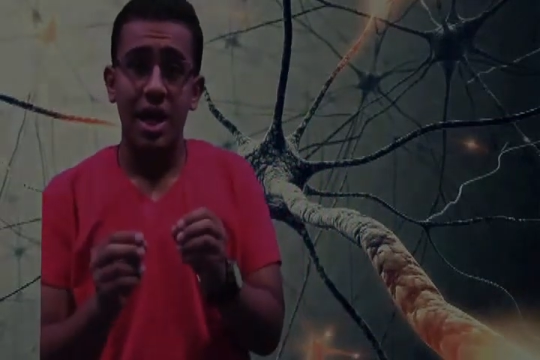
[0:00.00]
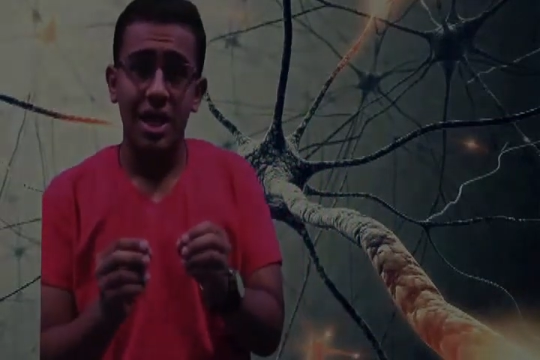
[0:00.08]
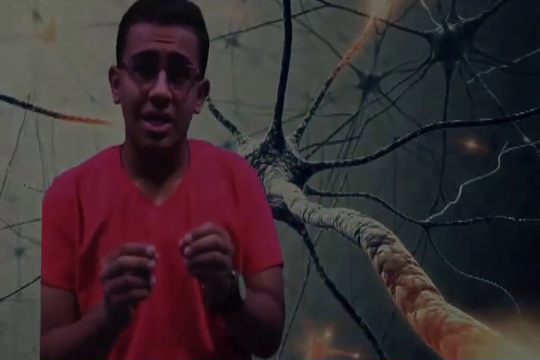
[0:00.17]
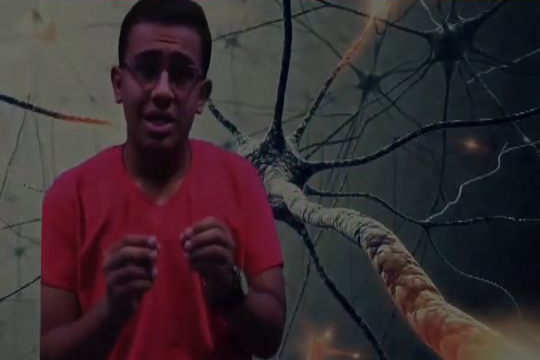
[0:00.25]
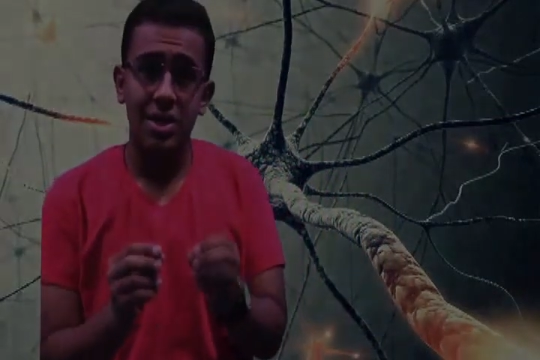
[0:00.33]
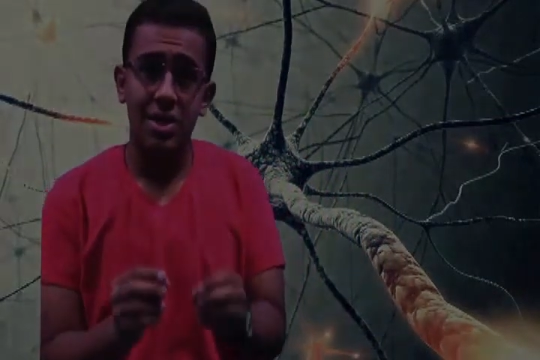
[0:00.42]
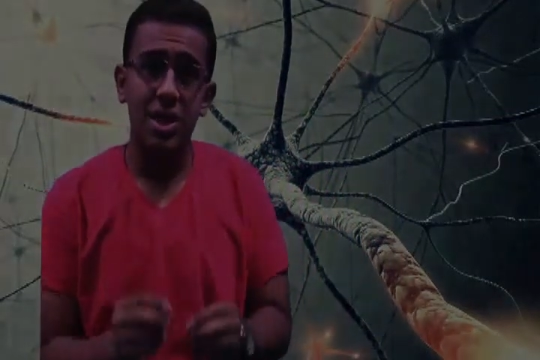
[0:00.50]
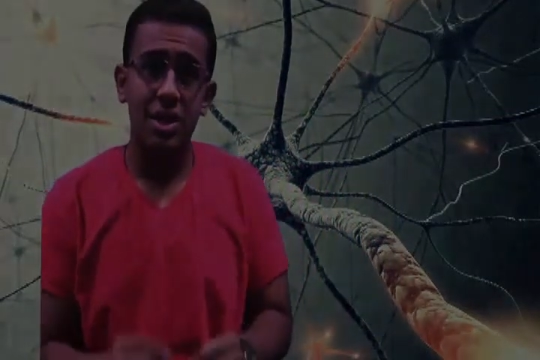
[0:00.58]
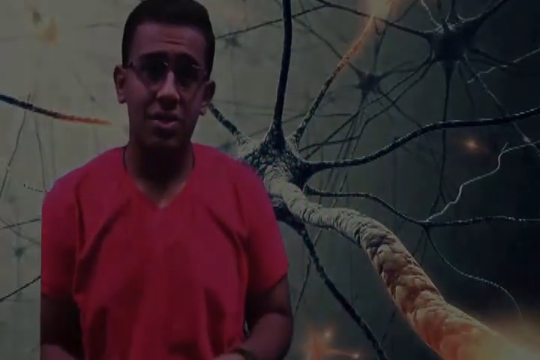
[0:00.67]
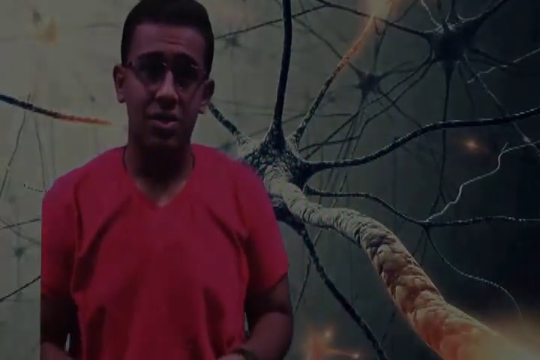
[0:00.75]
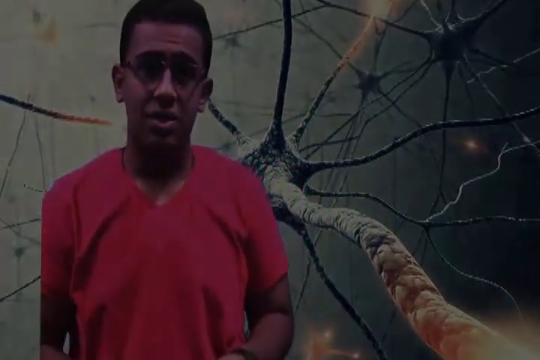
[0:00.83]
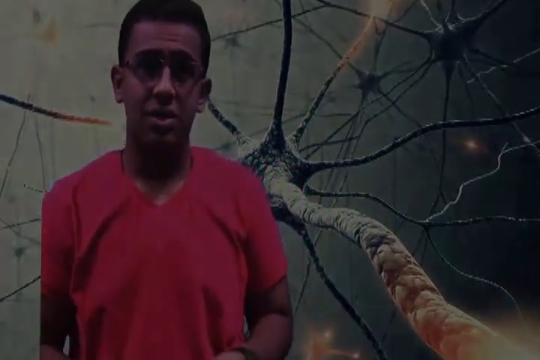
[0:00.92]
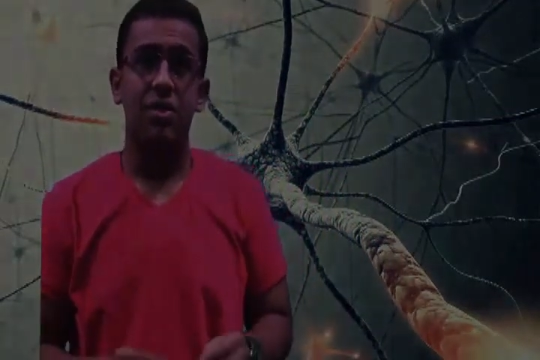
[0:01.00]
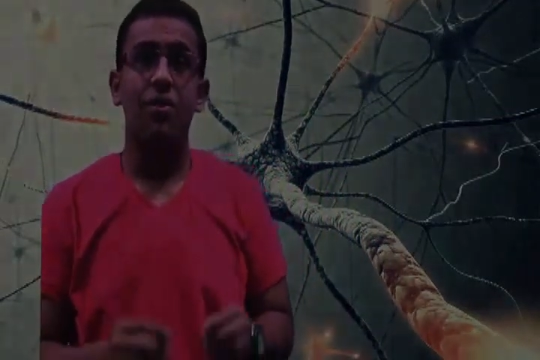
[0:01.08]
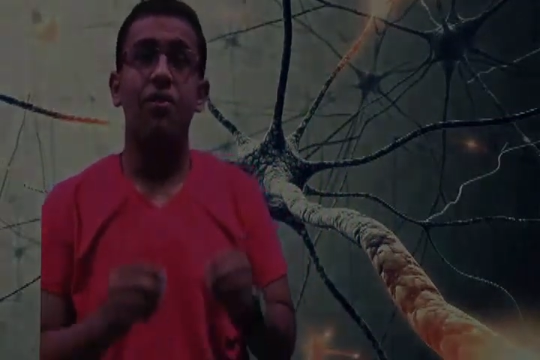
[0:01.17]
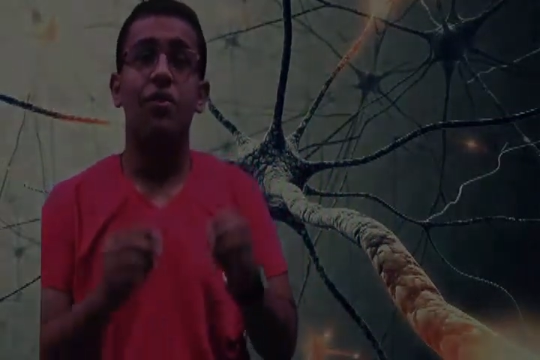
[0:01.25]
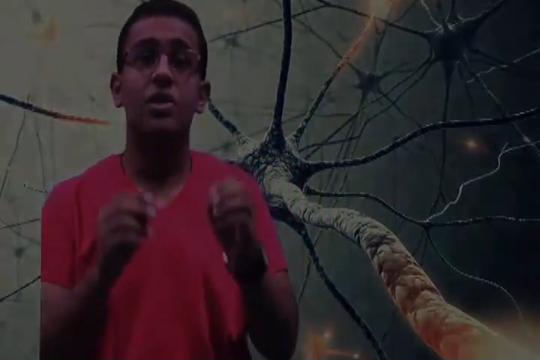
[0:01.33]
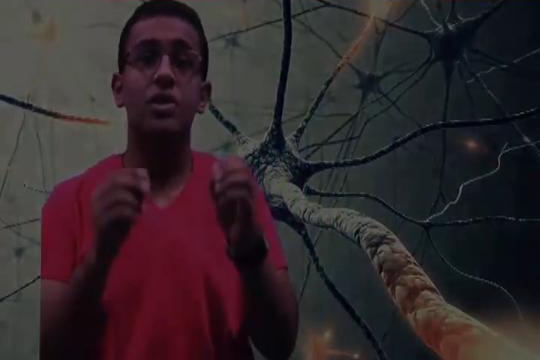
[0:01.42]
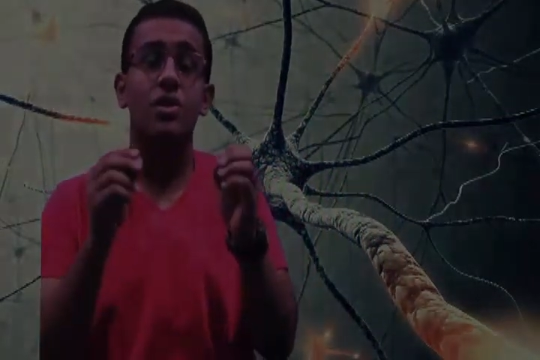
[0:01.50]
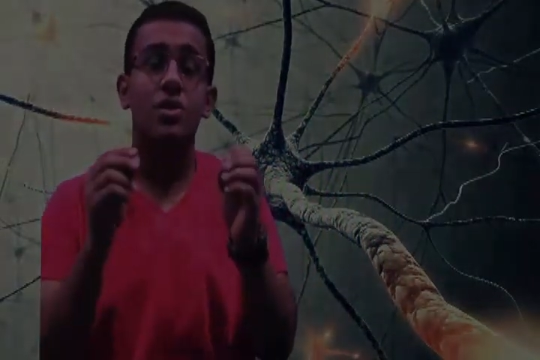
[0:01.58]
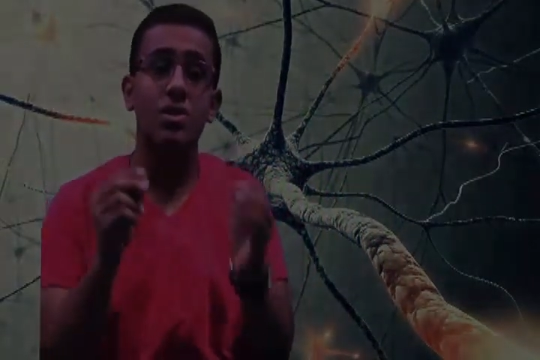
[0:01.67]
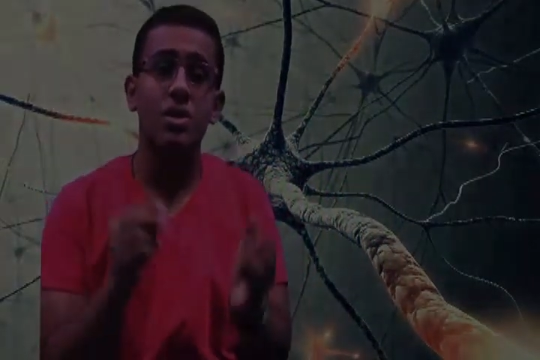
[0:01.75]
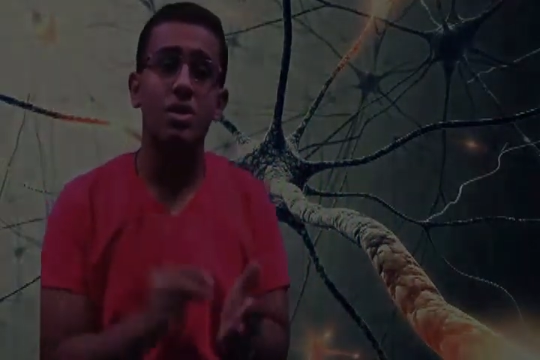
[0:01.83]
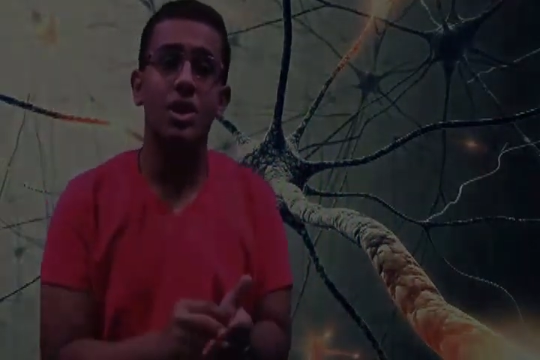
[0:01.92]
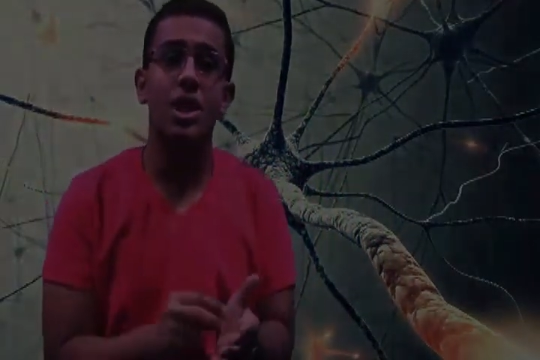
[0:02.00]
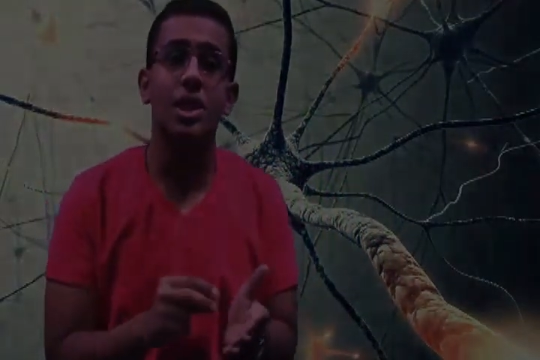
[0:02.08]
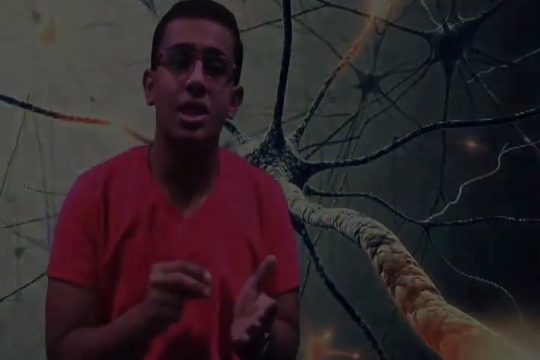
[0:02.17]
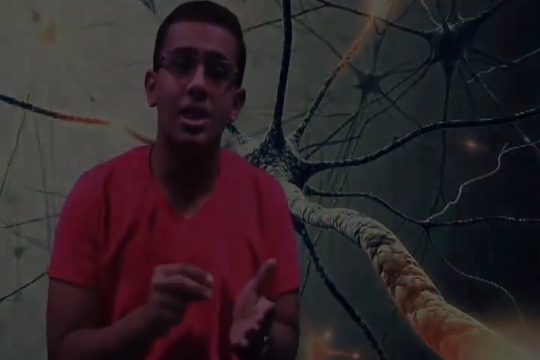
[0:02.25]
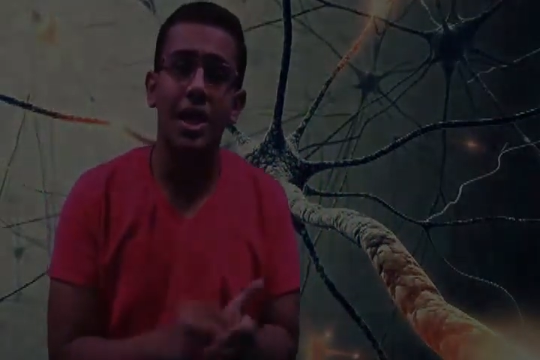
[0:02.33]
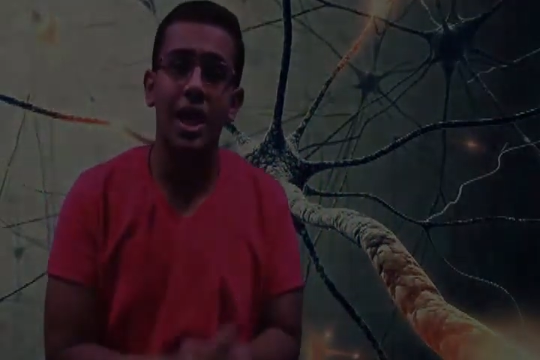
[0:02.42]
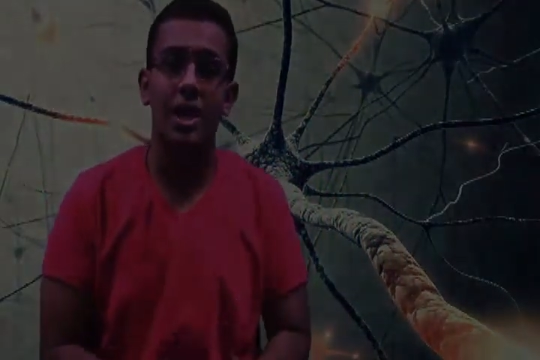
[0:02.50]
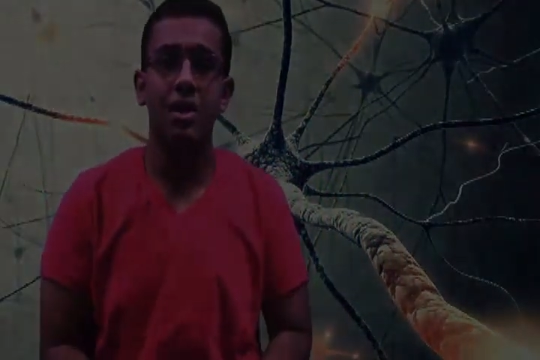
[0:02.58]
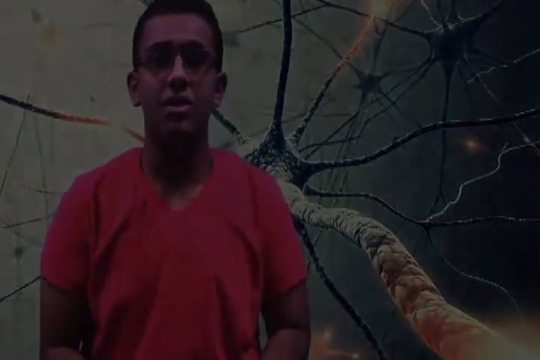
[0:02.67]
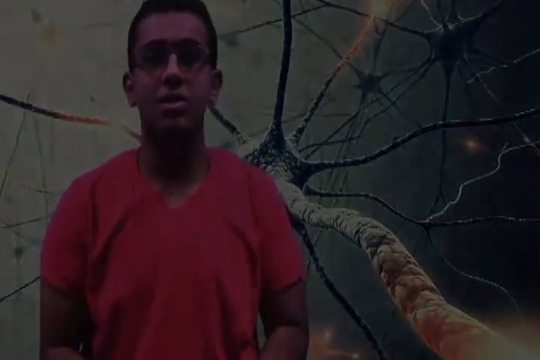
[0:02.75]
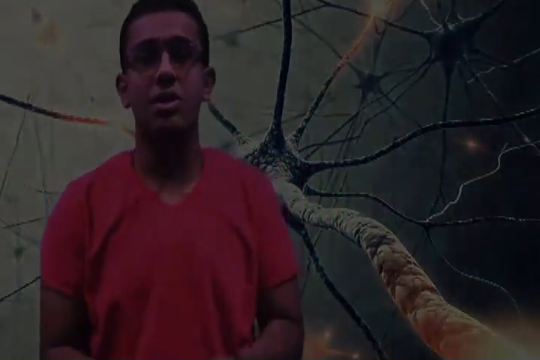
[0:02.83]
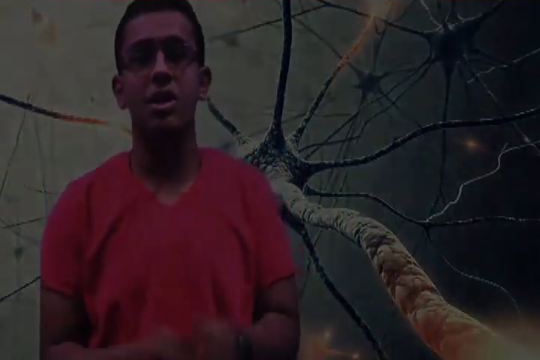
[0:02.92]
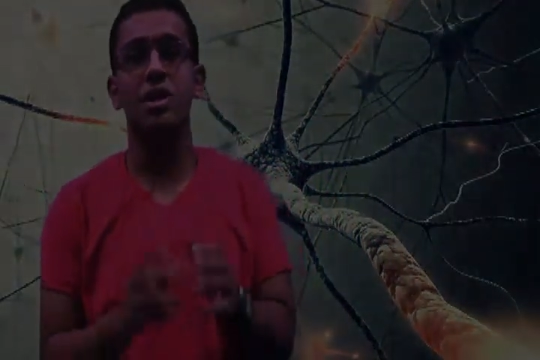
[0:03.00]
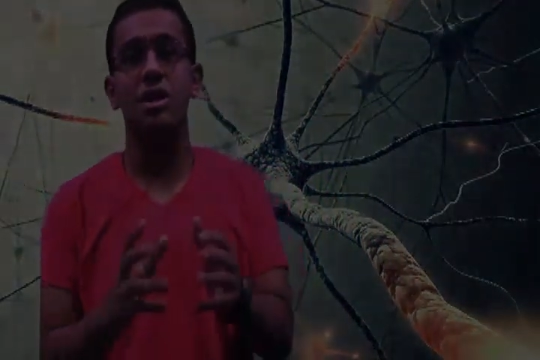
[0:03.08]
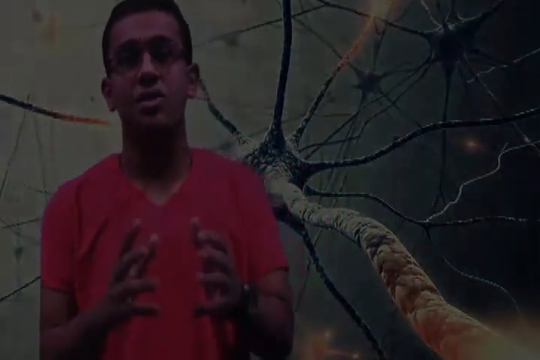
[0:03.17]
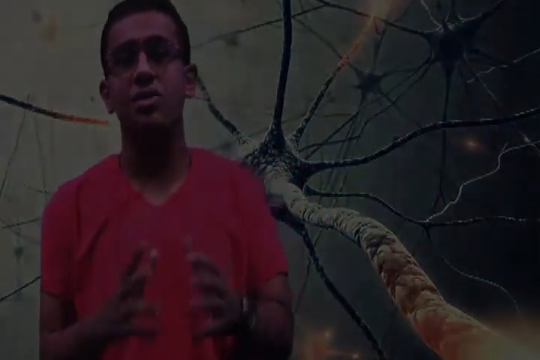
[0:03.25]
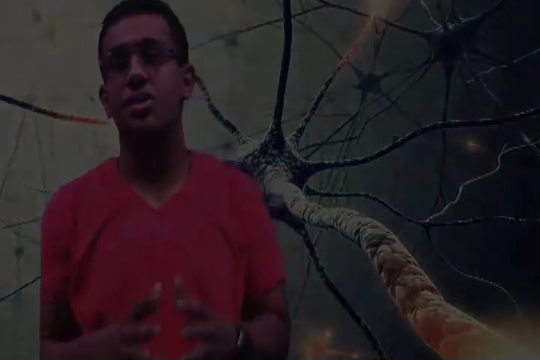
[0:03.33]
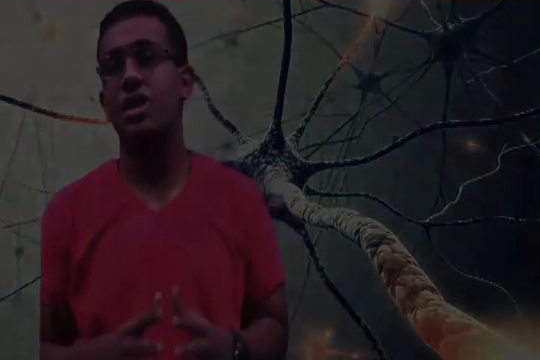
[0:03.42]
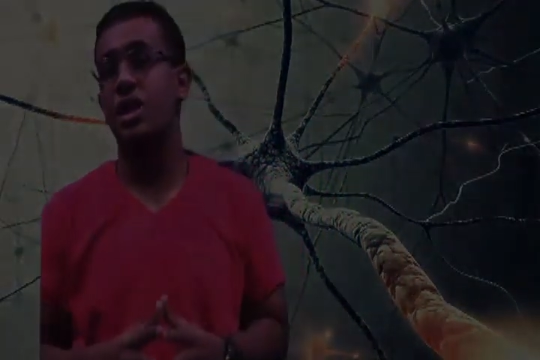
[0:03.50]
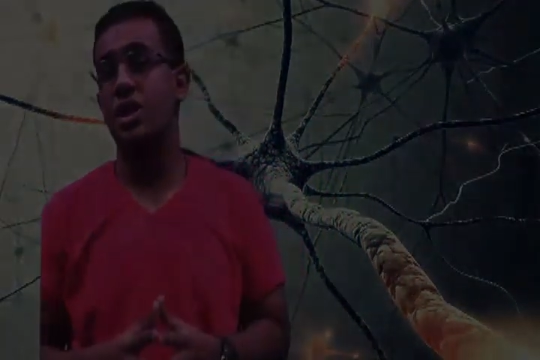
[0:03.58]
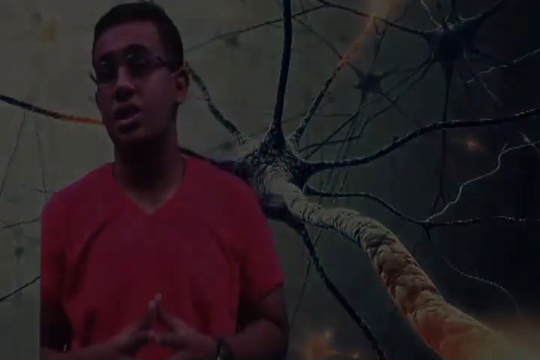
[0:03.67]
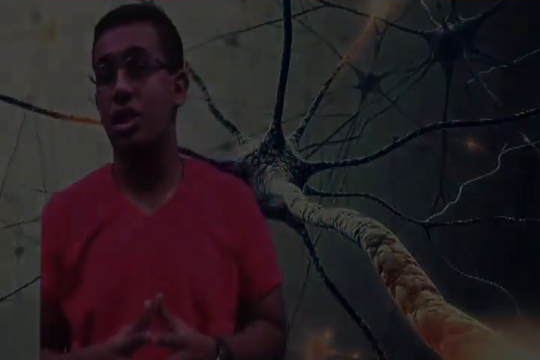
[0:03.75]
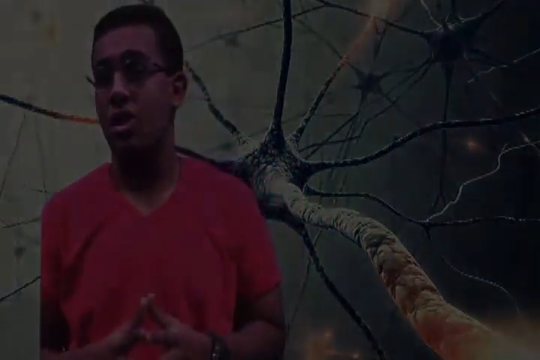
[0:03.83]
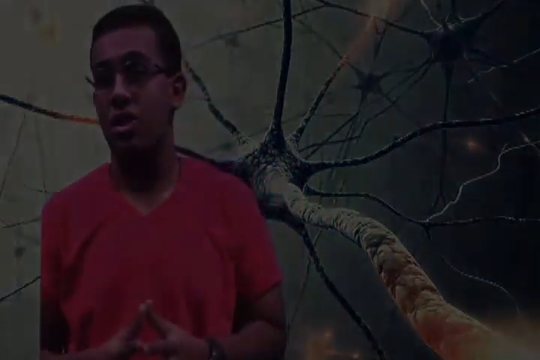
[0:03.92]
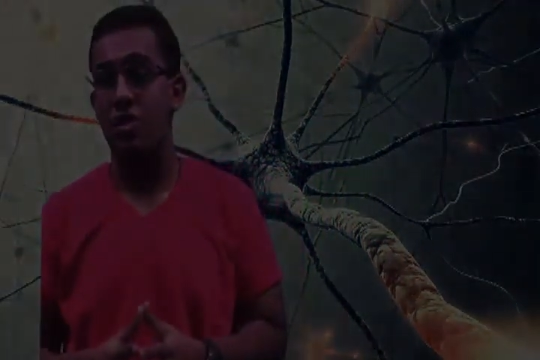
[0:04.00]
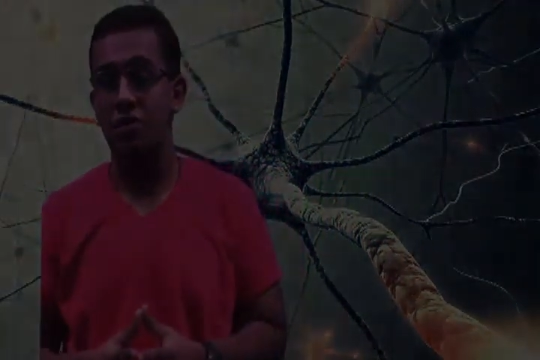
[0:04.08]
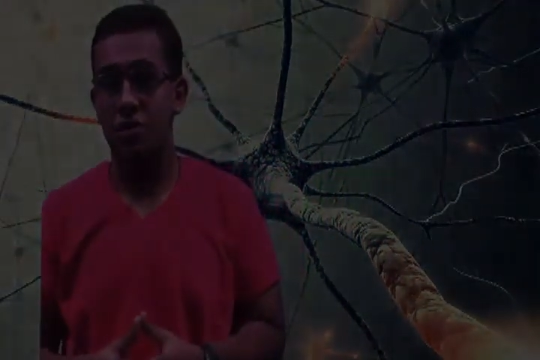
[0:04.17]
is the reason for the concentrated kangaroos in the continent of